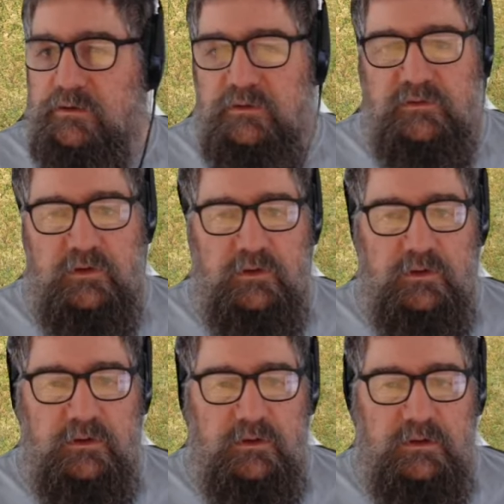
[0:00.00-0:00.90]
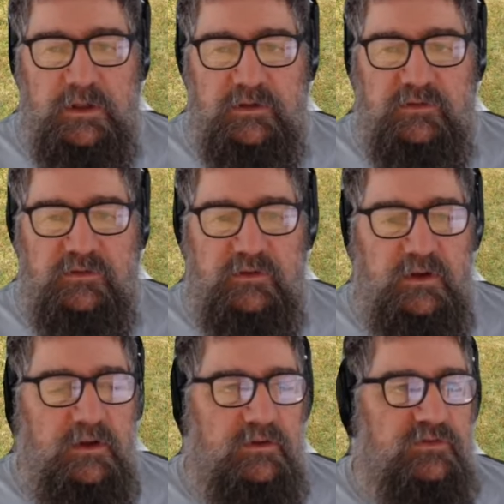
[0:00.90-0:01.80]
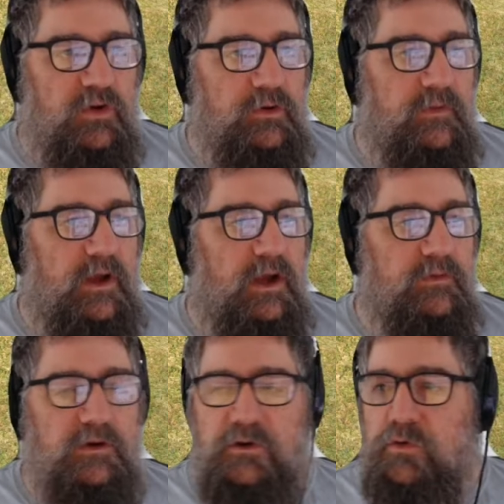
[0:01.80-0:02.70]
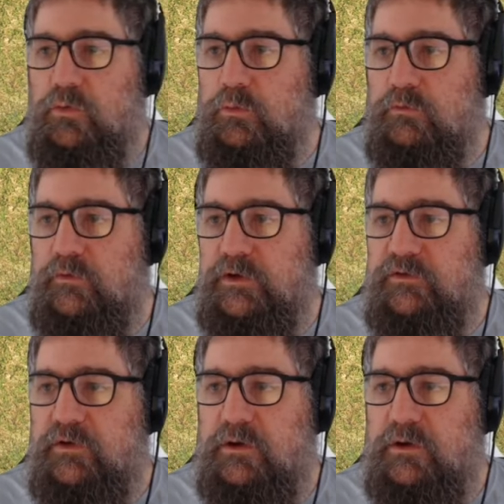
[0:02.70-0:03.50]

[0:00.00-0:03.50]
So let's show you the other cool feature.